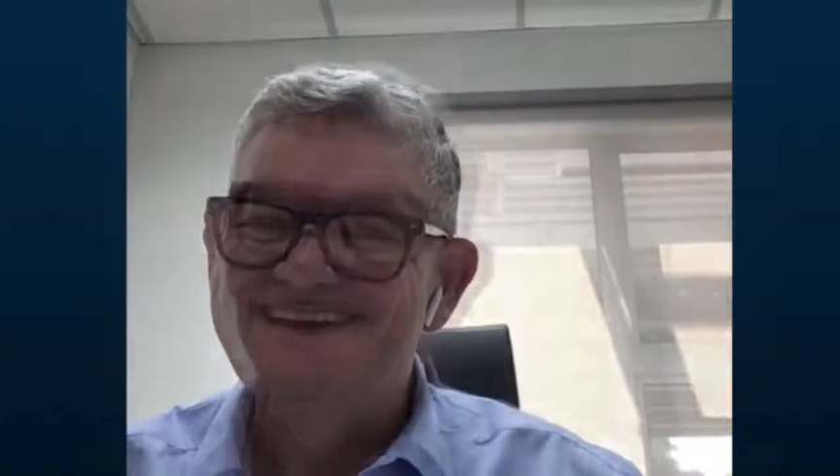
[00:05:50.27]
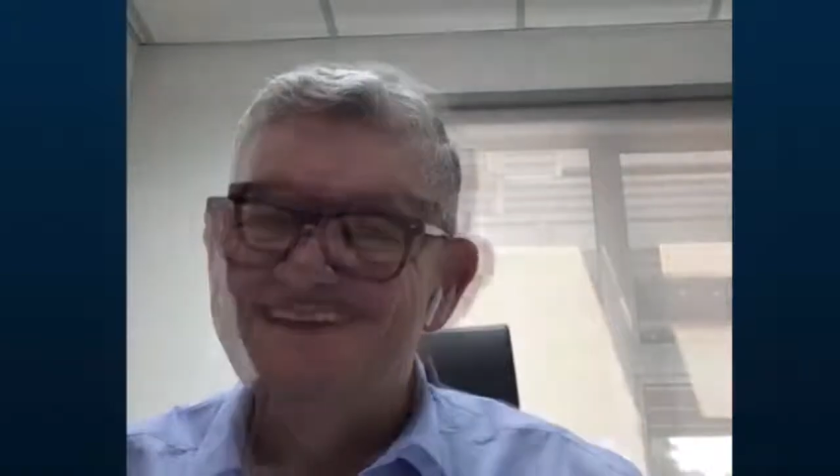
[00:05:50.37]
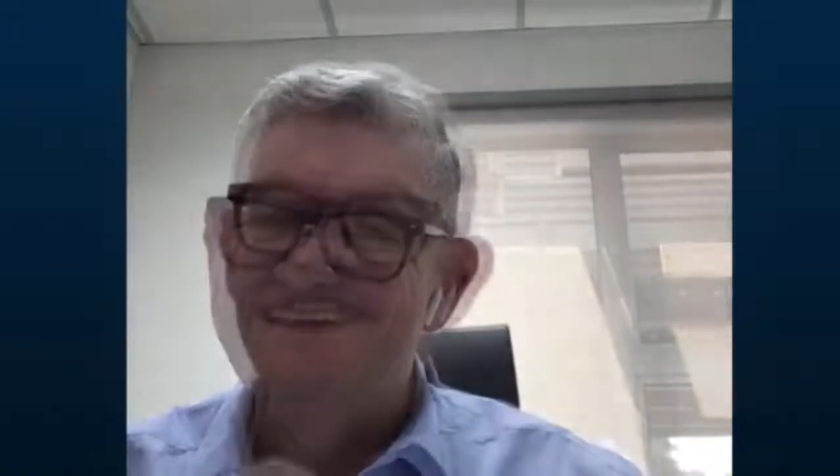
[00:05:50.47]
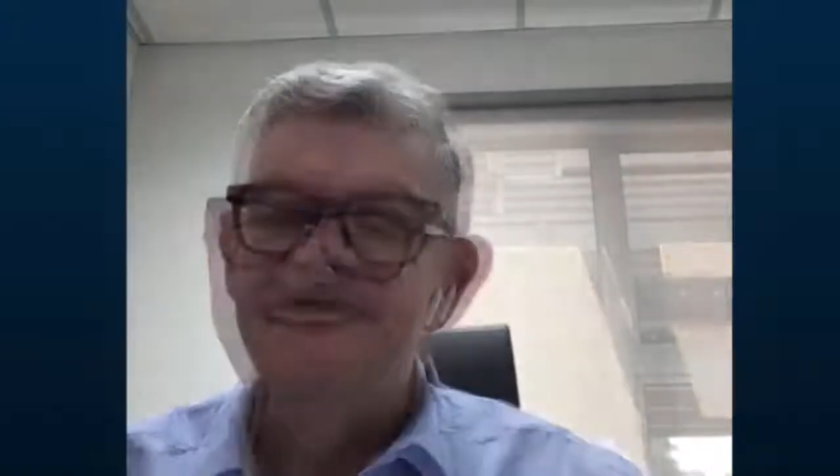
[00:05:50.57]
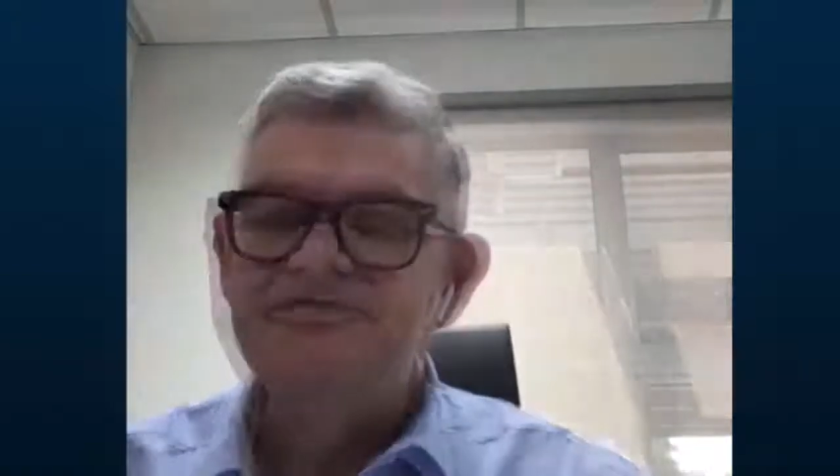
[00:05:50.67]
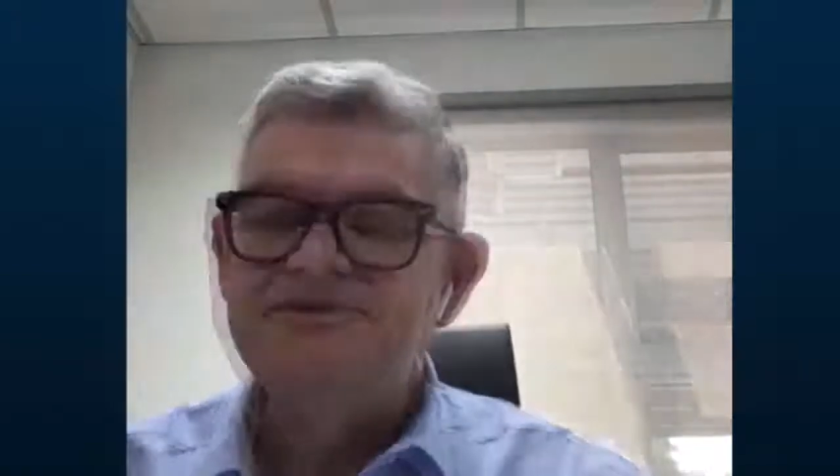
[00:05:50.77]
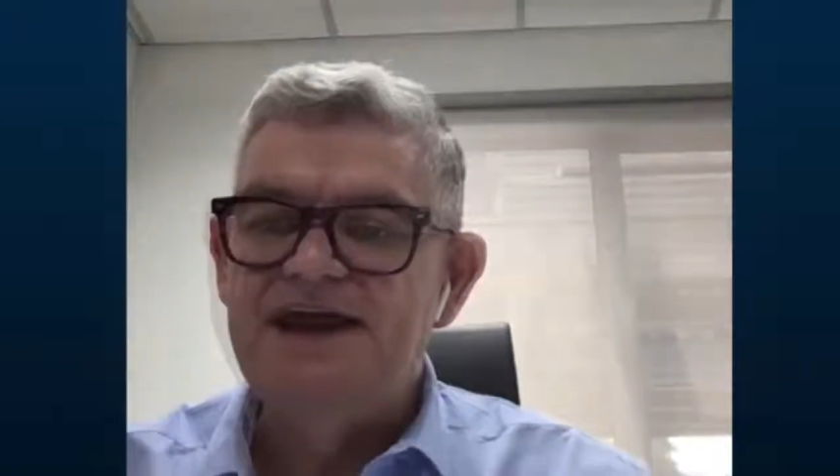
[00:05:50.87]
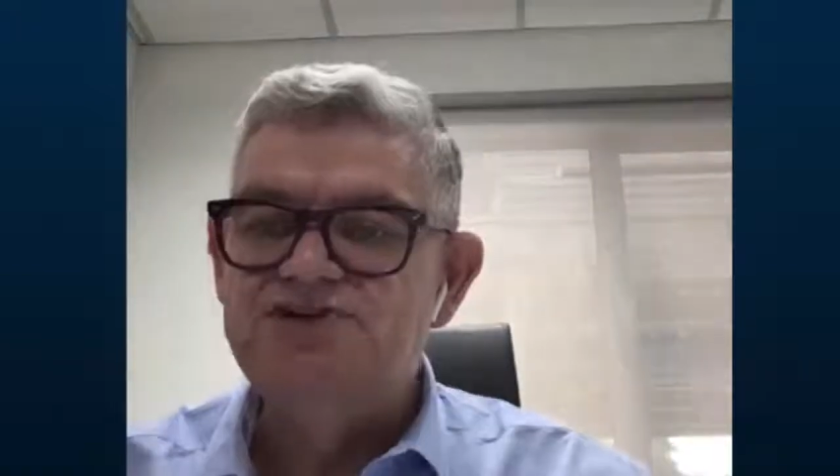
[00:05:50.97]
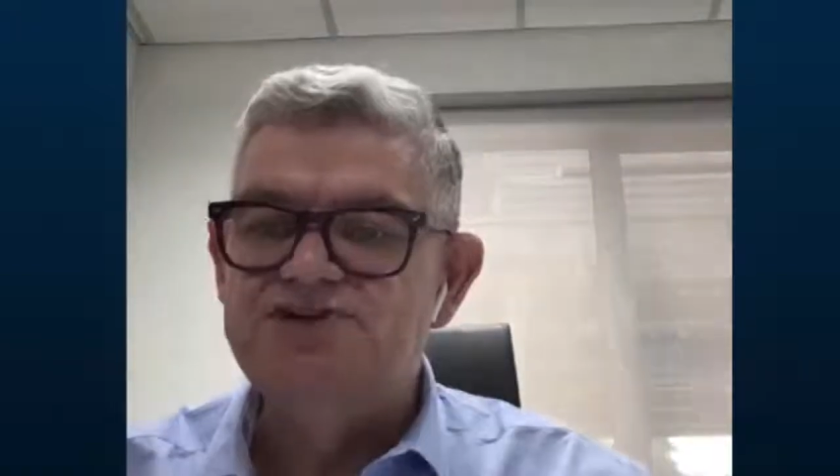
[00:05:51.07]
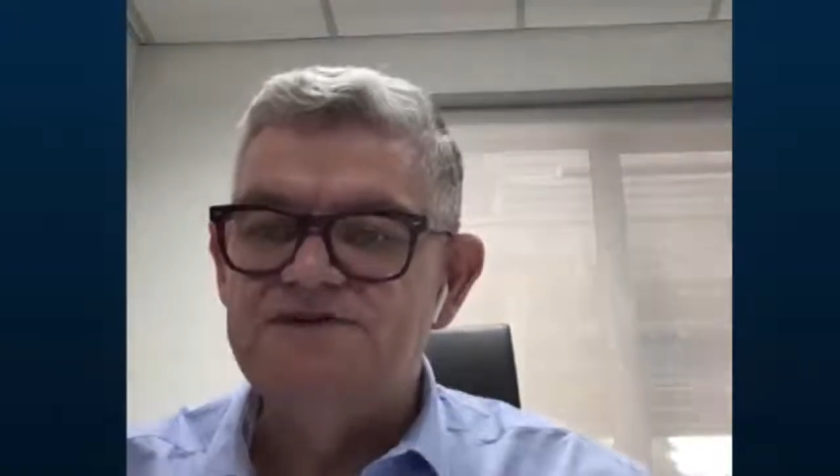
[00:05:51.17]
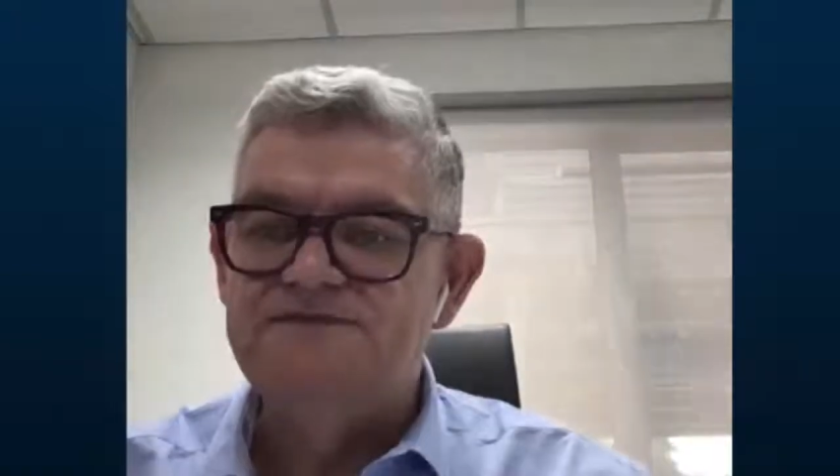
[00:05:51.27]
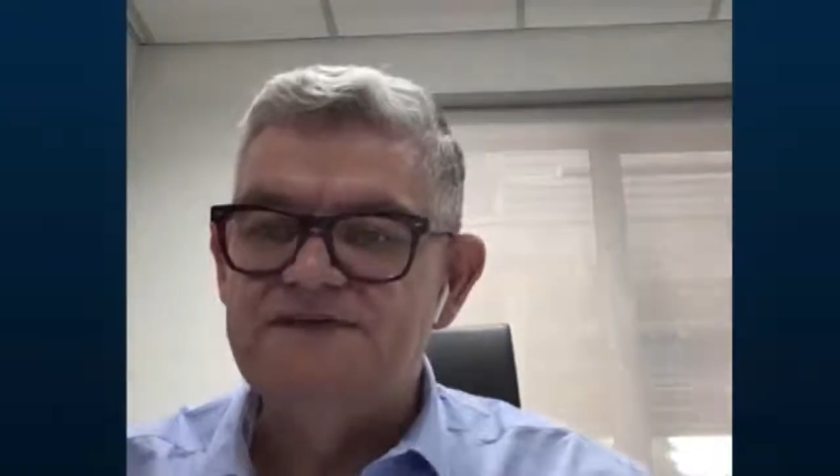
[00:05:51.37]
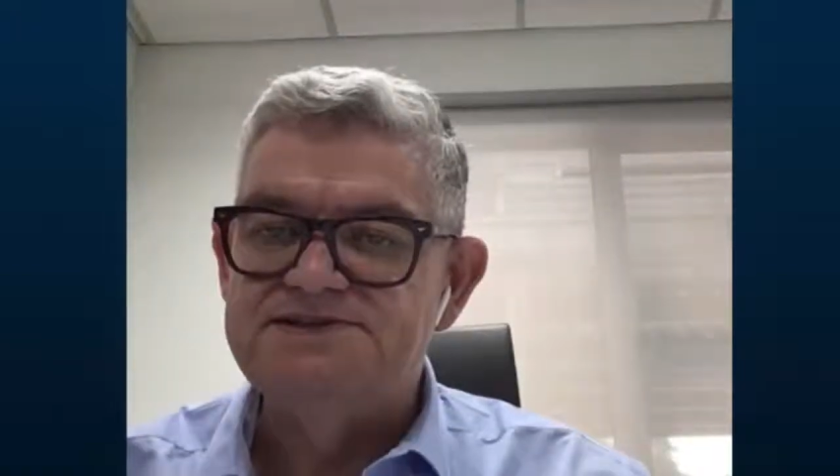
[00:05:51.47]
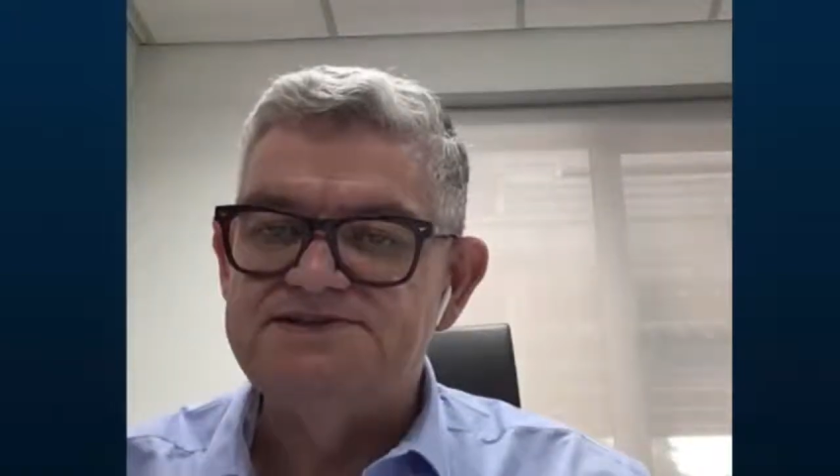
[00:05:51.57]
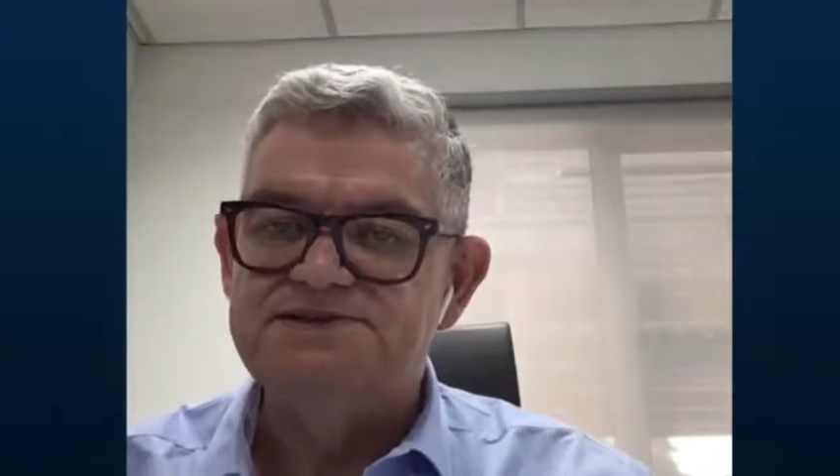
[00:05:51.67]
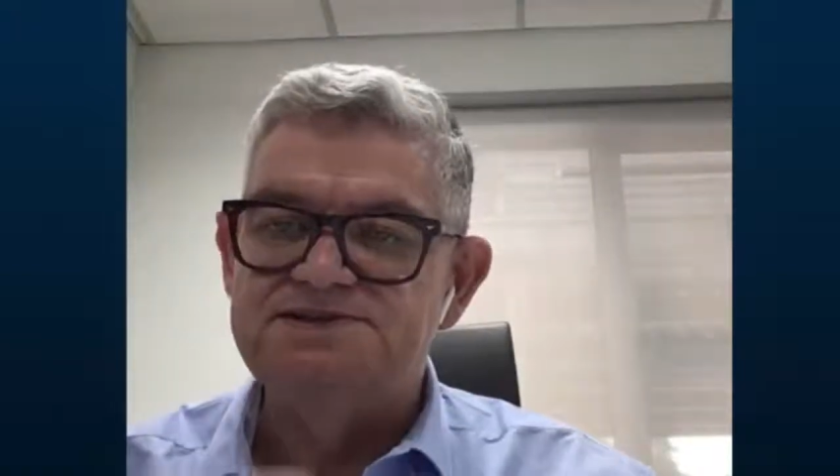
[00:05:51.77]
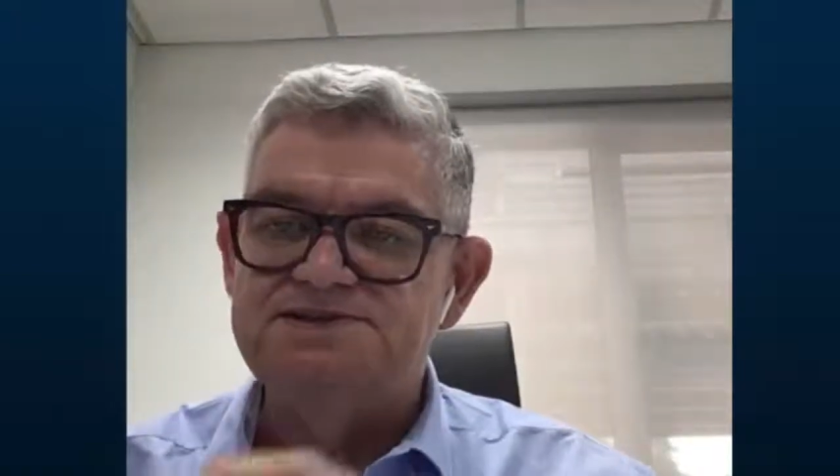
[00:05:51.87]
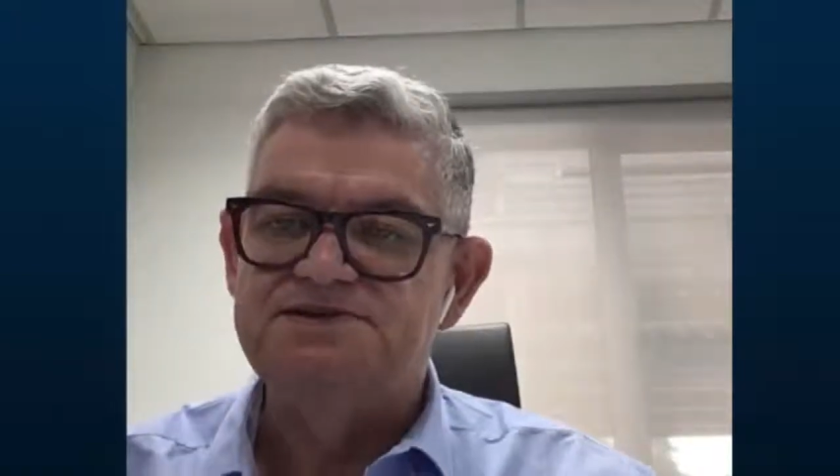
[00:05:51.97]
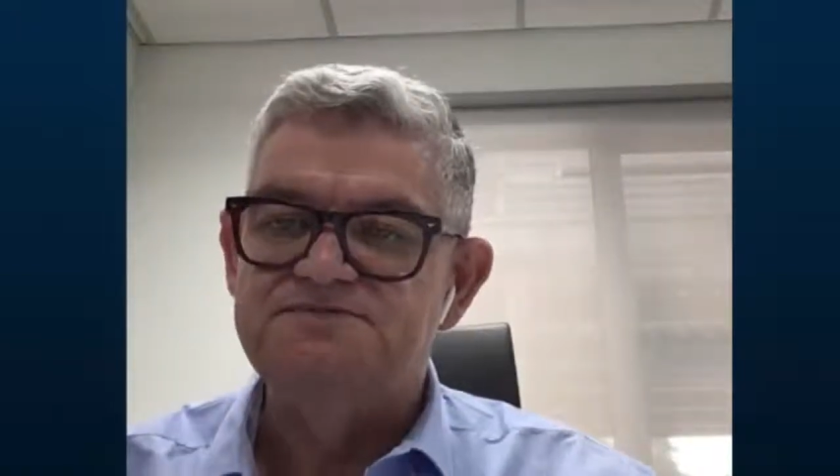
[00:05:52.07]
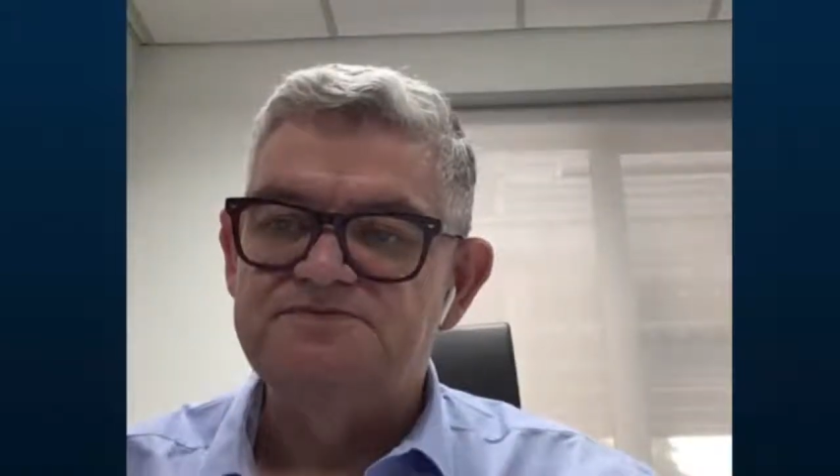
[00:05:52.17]
The foundation of that
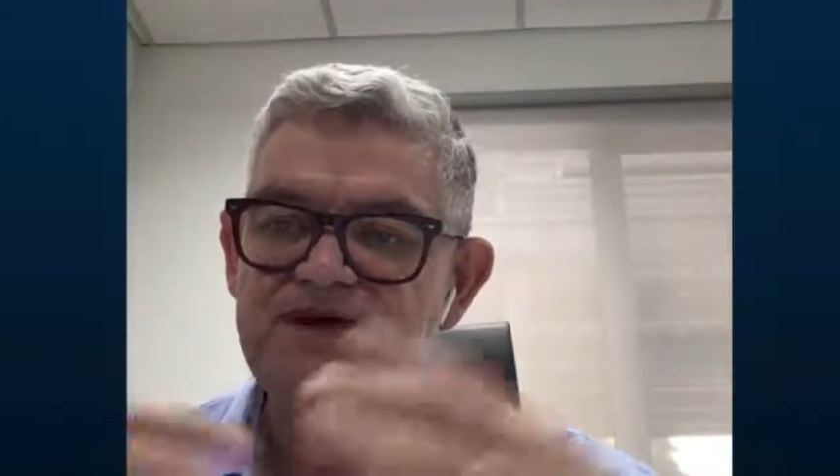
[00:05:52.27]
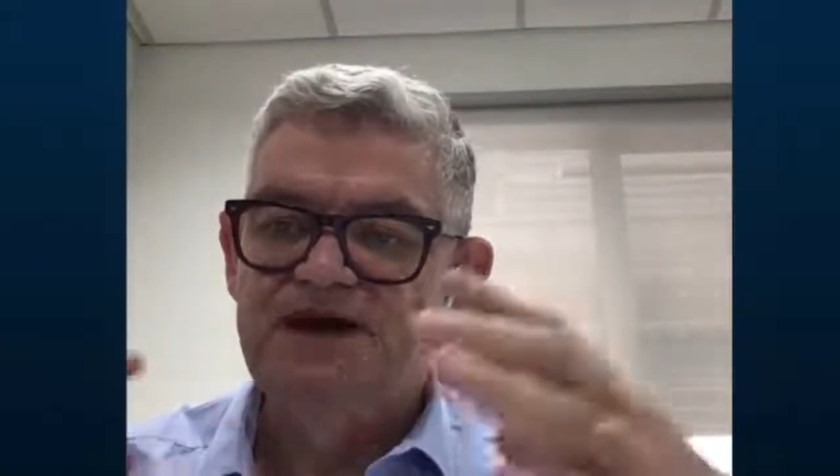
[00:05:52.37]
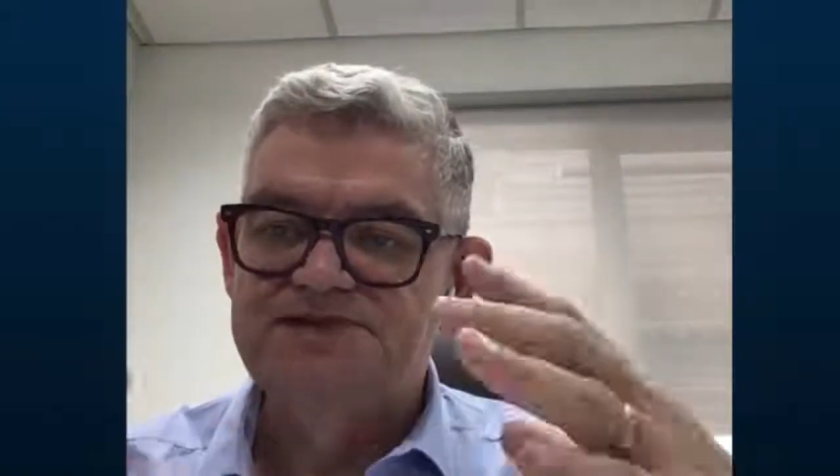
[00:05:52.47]
system